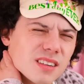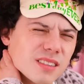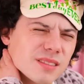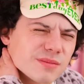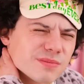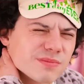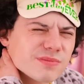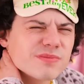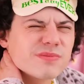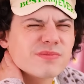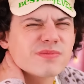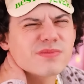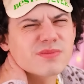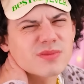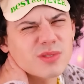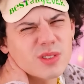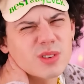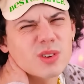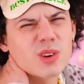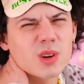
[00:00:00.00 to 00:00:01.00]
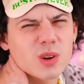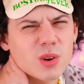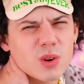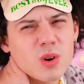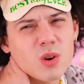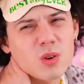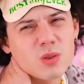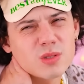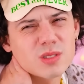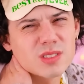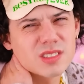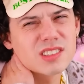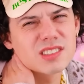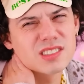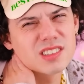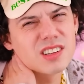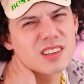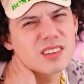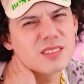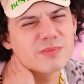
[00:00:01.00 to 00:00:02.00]
My neck is super stiff.
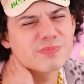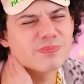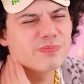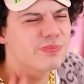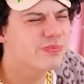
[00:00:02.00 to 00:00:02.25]
Mm -hmm.